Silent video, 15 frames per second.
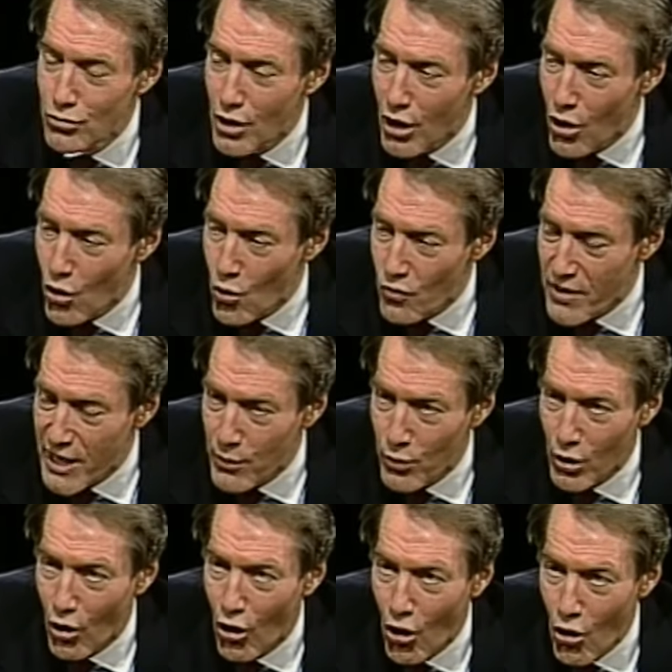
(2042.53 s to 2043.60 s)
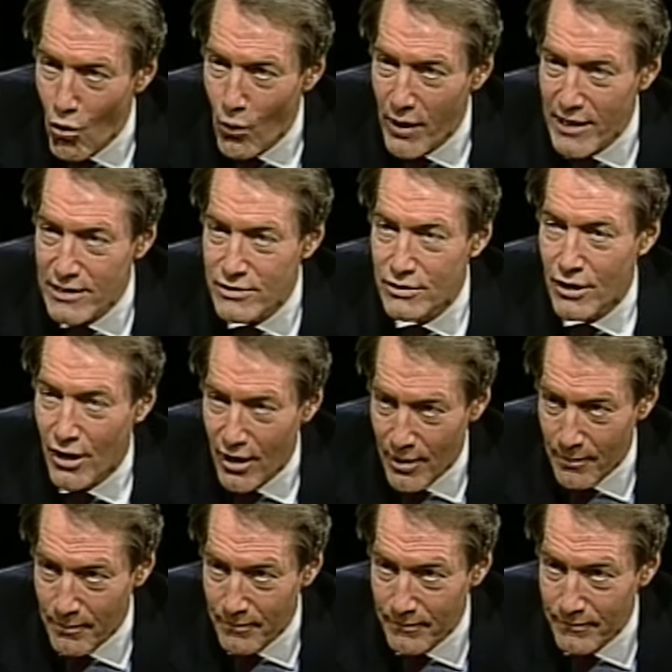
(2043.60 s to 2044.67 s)
know that it will always
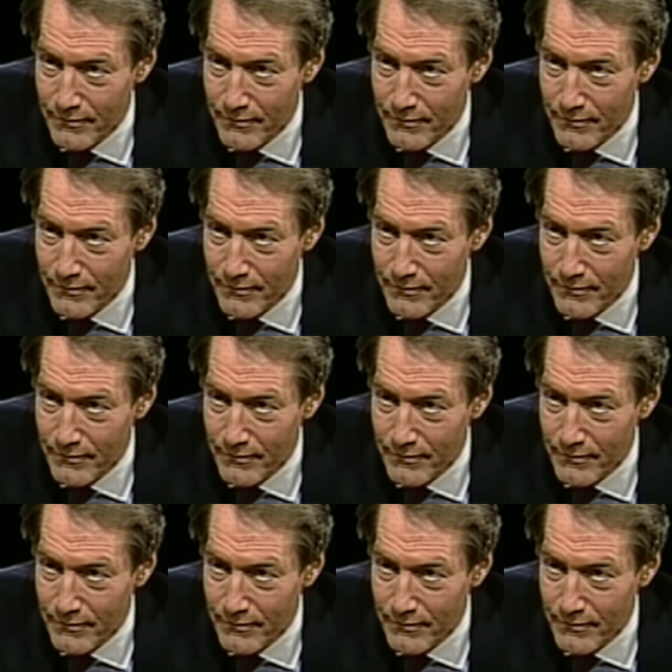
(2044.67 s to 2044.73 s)
come?